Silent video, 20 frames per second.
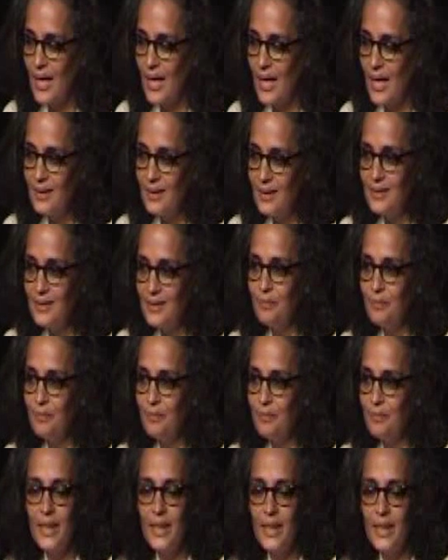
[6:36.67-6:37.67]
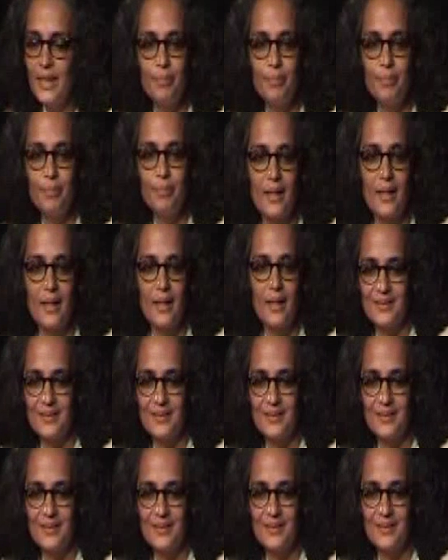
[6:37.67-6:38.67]
And this is the main
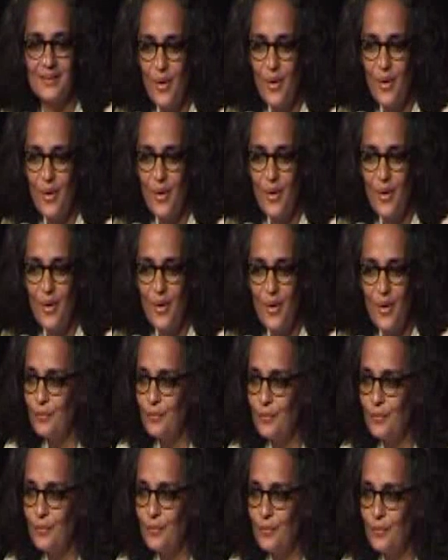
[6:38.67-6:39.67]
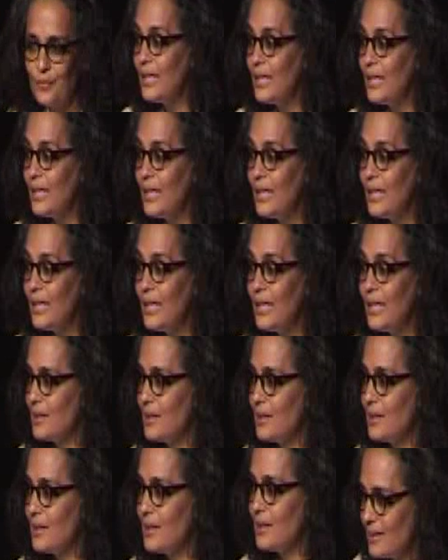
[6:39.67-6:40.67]
practice of
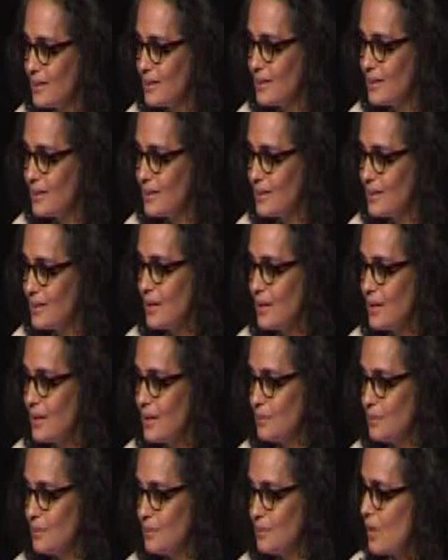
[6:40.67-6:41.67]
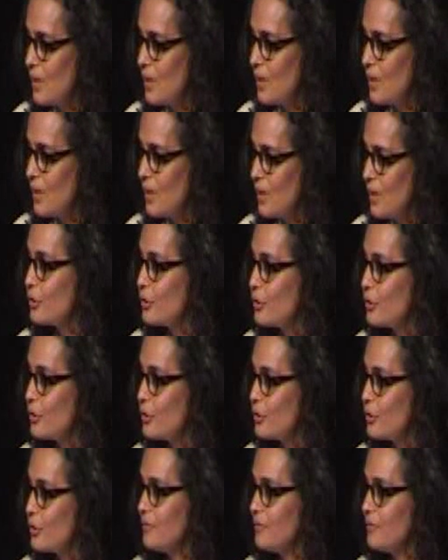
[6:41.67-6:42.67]
anybody that is in power.
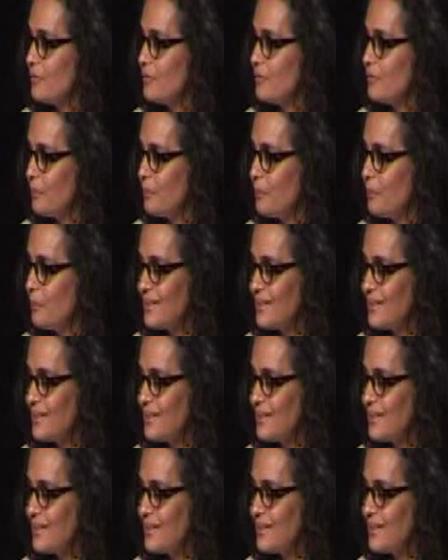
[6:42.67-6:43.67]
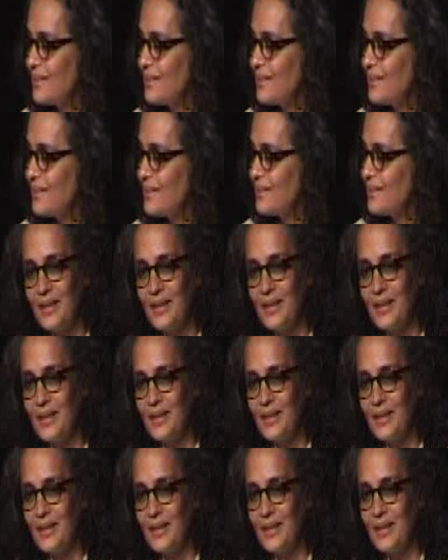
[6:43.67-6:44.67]
How do you divide people? It doesn't,
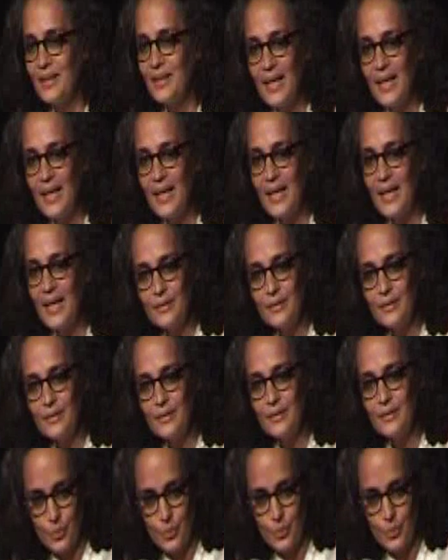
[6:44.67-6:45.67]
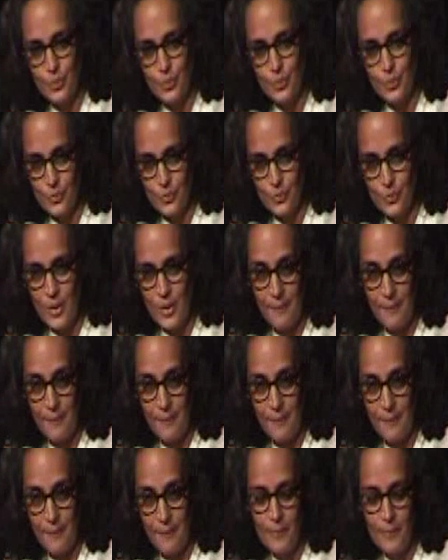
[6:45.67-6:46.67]
and so this was one of
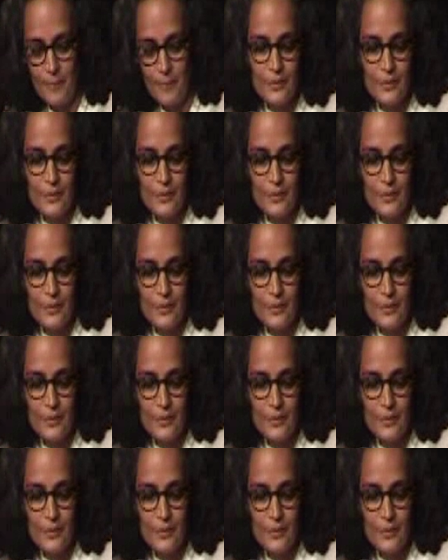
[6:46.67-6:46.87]
them.